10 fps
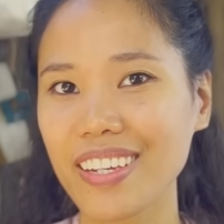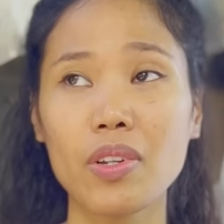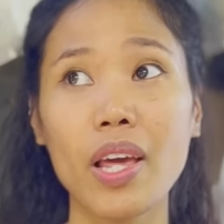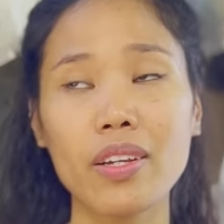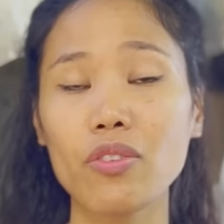
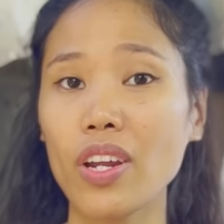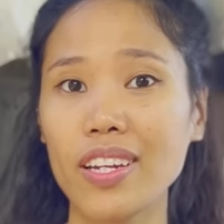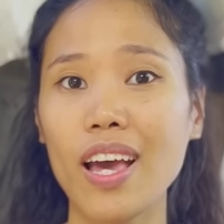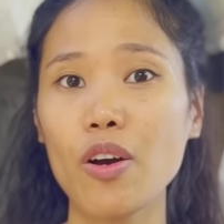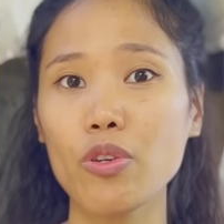Like right
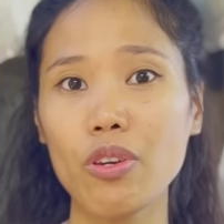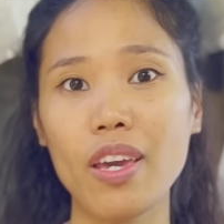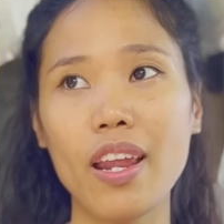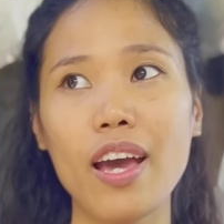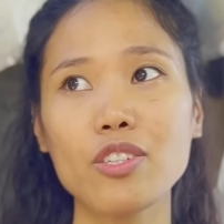now, you
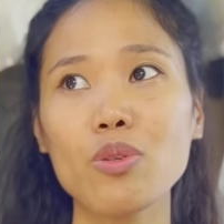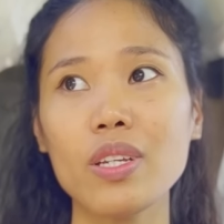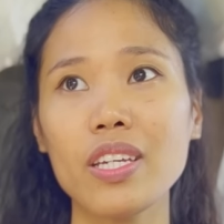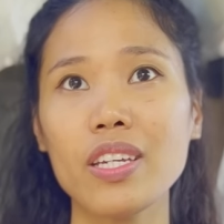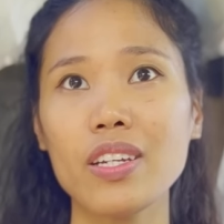can actually
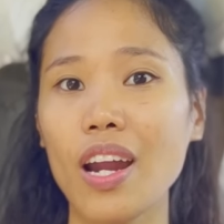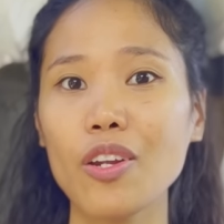hear.